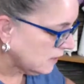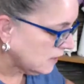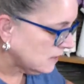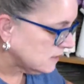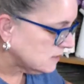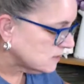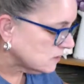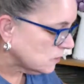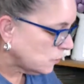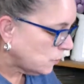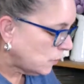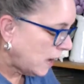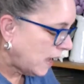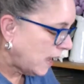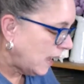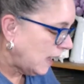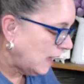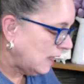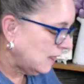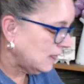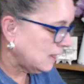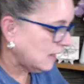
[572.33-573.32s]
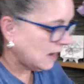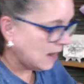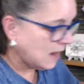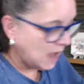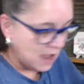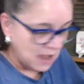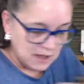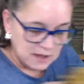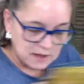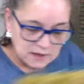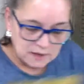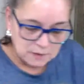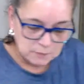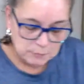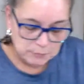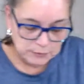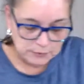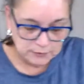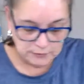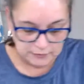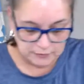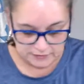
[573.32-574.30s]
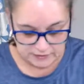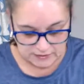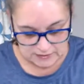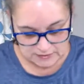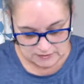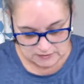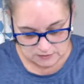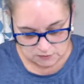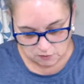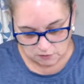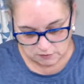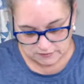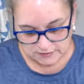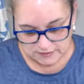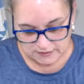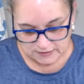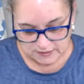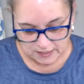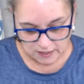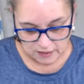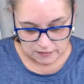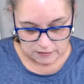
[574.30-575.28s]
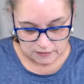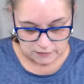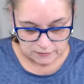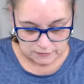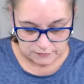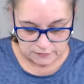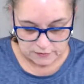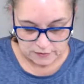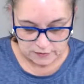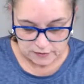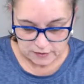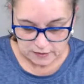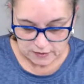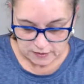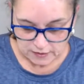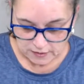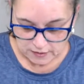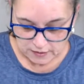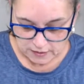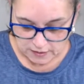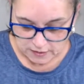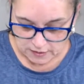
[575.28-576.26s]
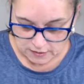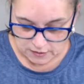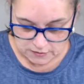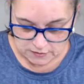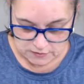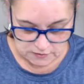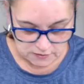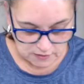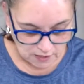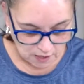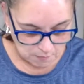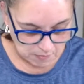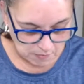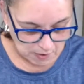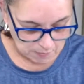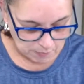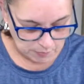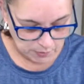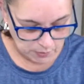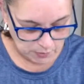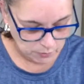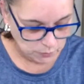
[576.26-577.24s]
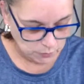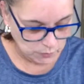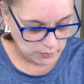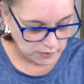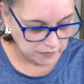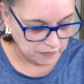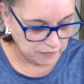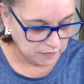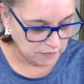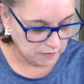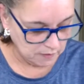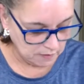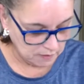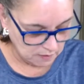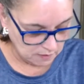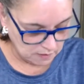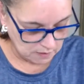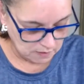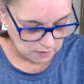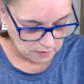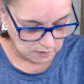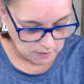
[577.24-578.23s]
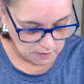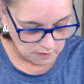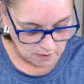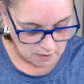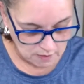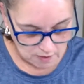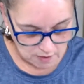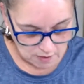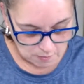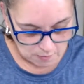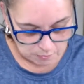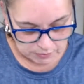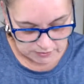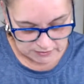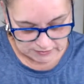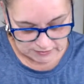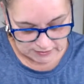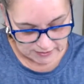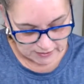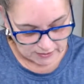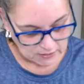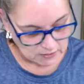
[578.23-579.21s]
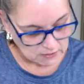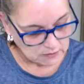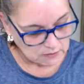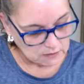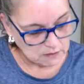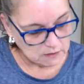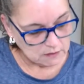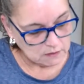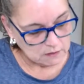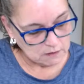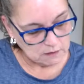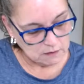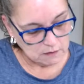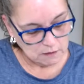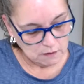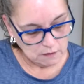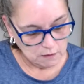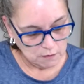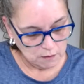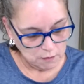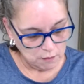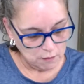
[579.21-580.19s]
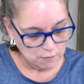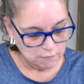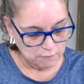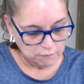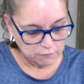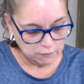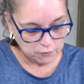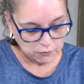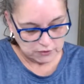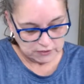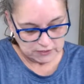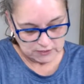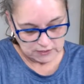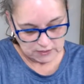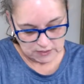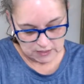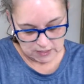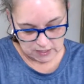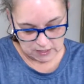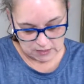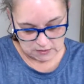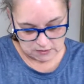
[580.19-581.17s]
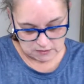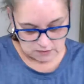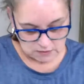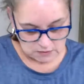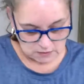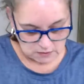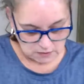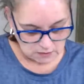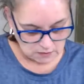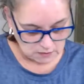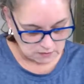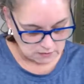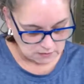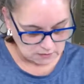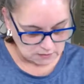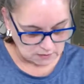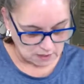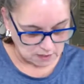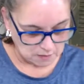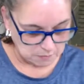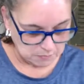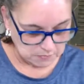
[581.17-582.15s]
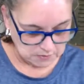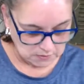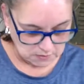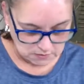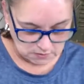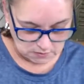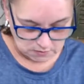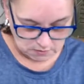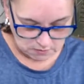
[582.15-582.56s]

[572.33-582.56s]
is a way that I can pull these all together to come up with a plan for today's assignment.